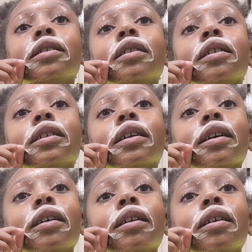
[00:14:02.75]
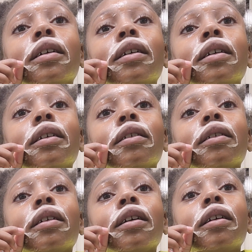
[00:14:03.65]
try to take it off.
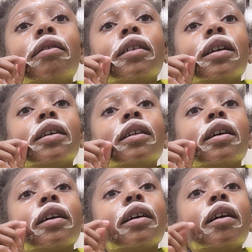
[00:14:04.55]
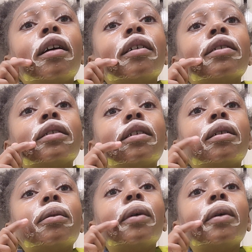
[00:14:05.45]
I wanna take it off so